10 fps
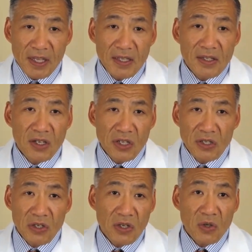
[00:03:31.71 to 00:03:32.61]
The incisions
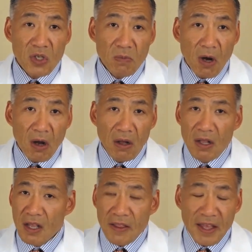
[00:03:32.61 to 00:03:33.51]
are so small
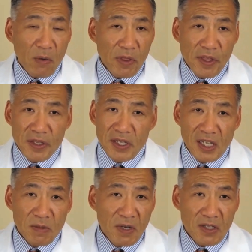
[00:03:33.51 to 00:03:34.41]
that within
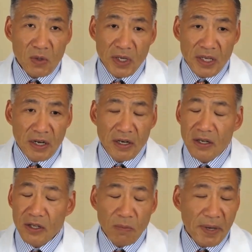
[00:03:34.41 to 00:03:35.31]
6 months to a year
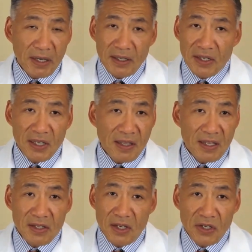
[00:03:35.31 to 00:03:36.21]
you'll barely see the
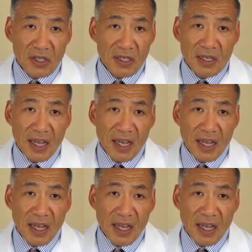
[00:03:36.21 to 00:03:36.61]
incisions,